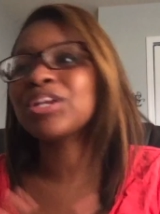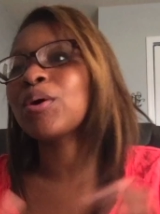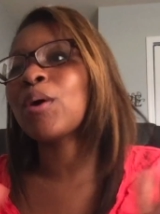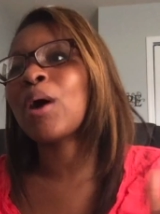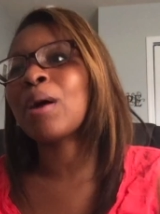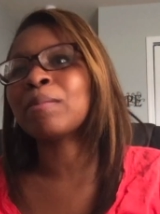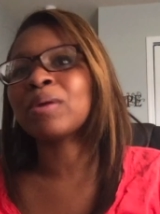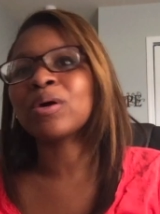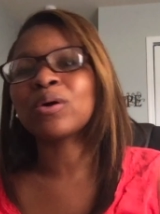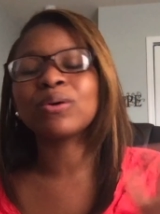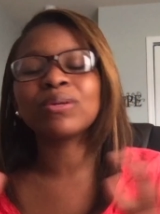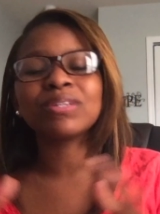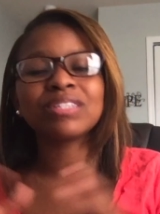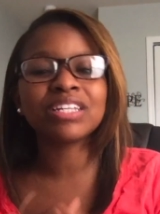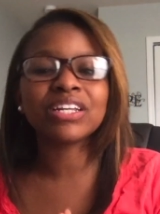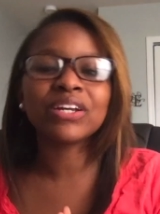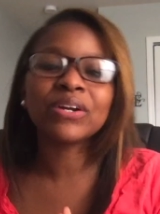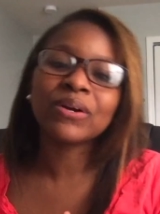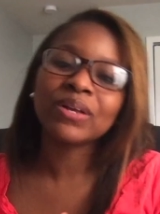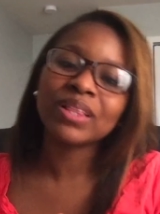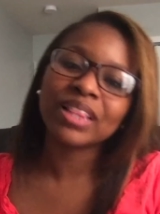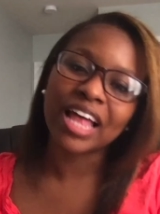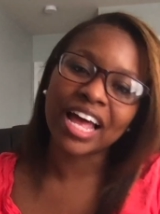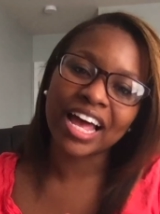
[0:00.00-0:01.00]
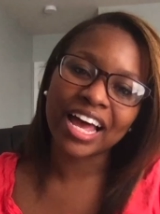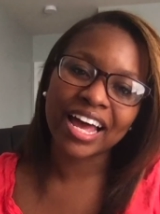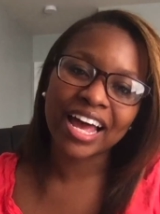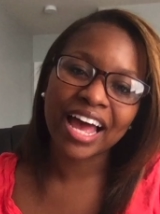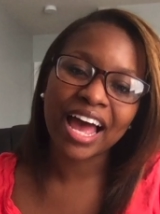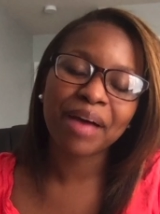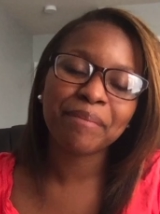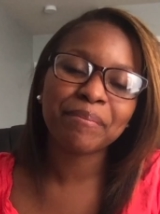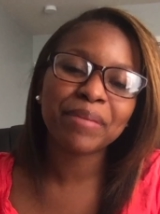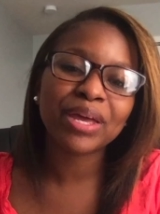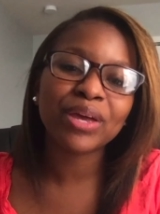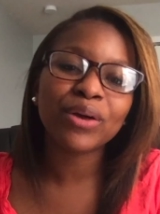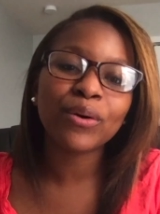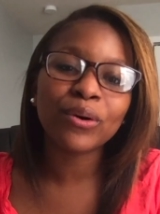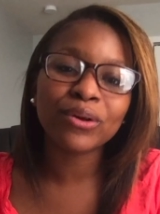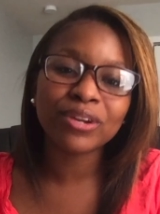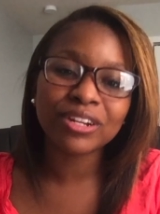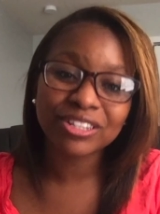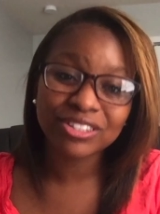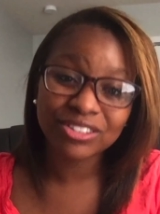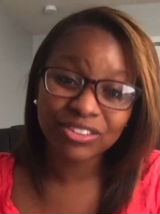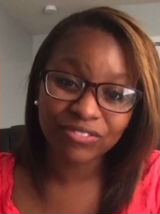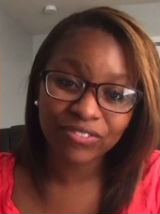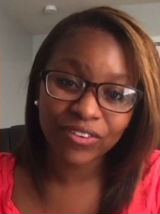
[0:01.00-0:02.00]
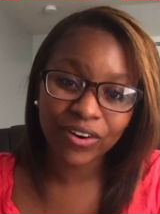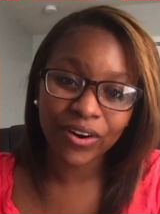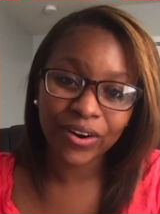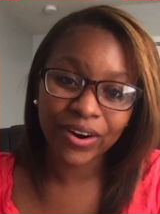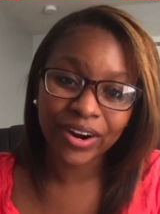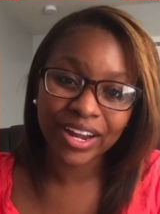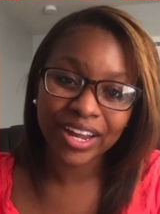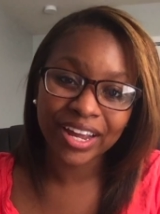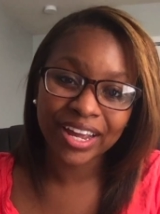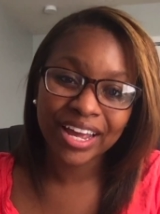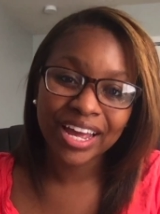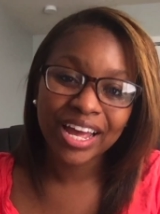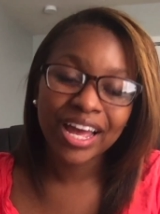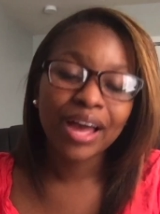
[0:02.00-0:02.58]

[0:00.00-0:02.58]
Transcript: know, I'm not gonna sit here and lie. I may go on a safari.